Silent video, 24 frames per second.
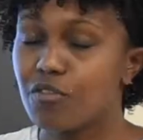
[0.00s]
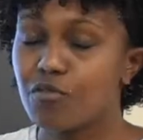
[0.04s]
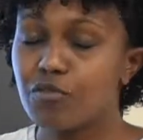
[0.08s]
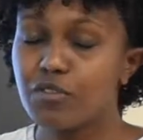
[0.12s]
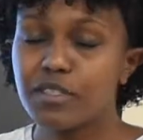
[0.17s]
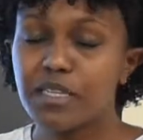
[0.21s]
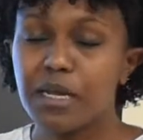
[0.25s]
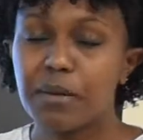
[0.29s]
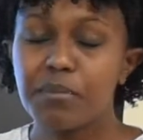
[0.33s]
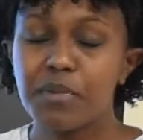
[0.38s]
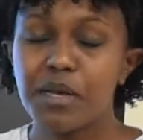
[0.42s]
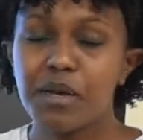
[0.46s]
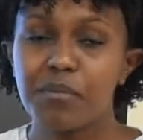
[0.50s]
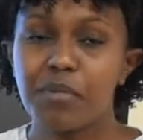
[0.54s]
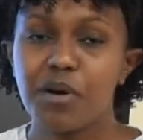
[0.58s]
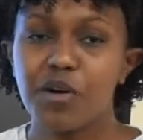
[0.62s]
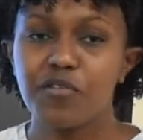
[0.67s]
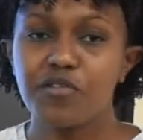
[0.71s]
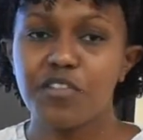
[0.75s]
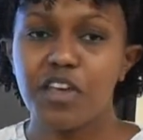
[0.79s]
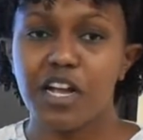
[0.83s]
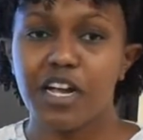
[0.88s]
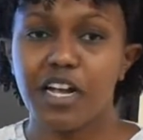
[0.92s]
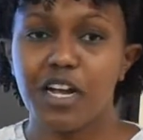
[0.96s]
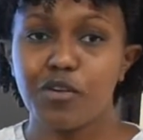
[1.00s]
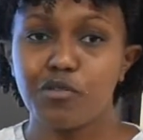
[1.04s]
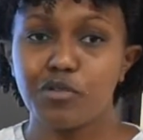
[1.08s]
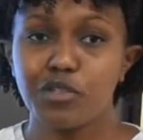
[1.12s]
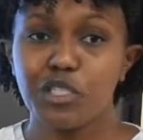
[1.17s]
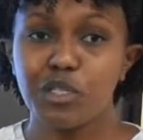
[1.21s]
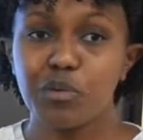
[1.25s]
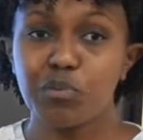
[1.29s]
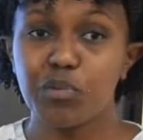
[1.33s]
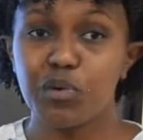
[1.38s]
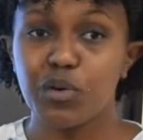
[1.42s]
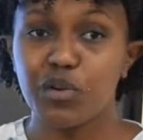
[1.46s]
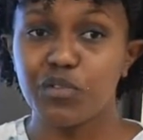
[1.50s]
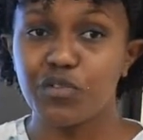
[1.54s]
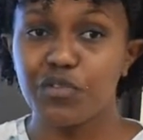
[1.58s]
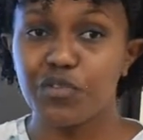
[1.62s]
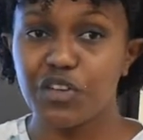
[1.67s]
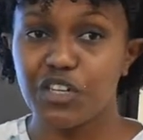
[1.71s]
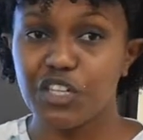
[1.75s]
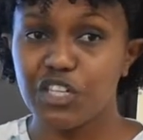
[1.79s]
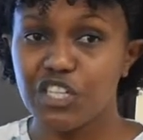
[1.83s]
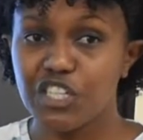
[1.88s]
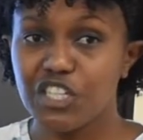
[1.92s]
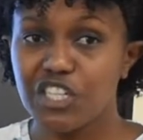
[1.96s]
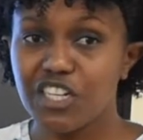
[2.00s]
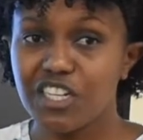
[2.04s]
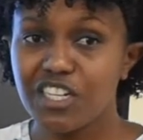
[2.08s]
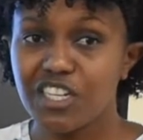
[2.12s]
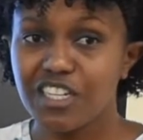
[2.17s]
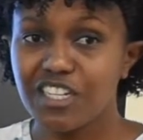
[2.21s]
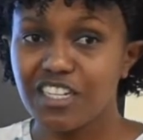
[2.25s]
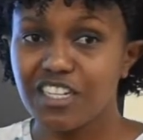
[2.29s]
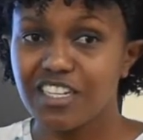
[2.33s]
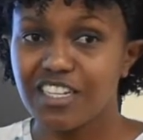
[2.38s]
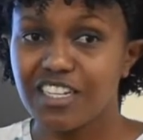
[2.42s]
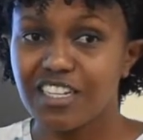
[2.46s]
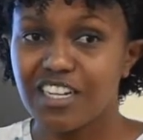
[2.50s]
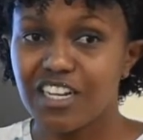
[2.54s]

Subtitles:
who is a member of the accounting profession